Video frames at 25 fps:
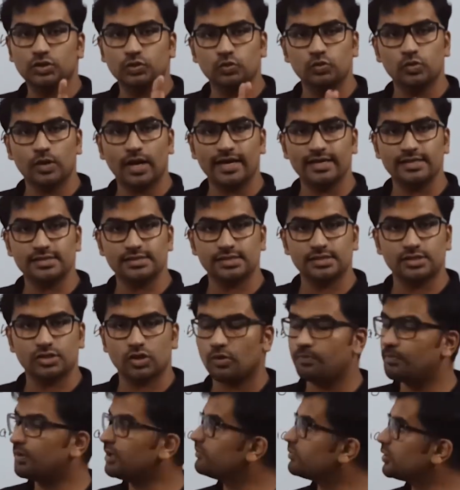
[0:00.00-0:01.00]
two
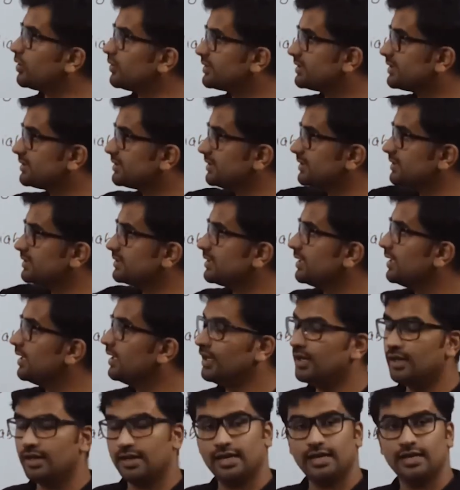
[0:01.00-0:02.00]
isentropic processes
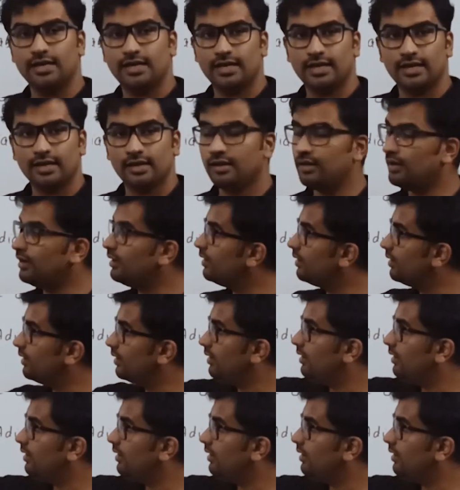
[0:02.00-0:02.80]
in a